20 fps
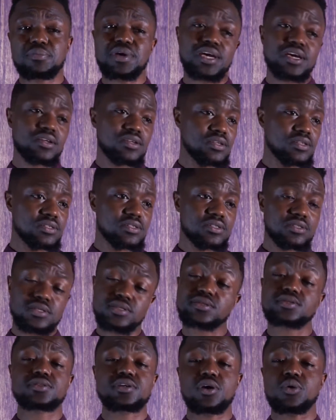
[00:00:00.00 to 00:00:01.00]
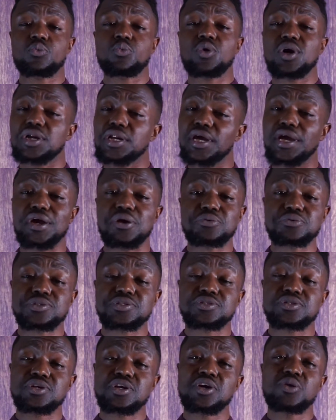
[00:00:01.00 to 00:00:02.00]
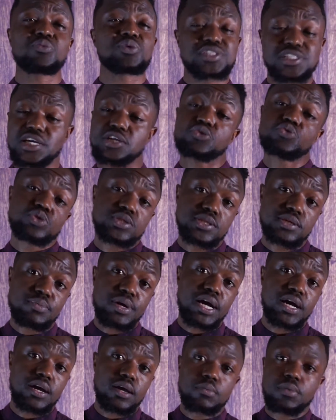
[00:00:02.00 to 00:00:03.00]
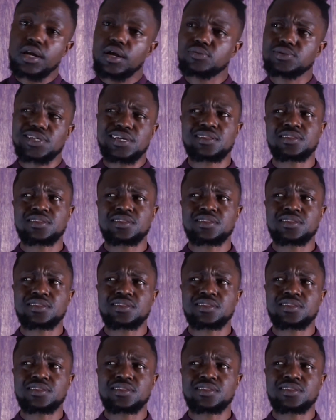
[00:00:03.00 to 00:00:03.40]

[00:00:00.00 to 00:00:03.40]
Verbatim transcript: man, this is a one ounce, which I usually buy, but I was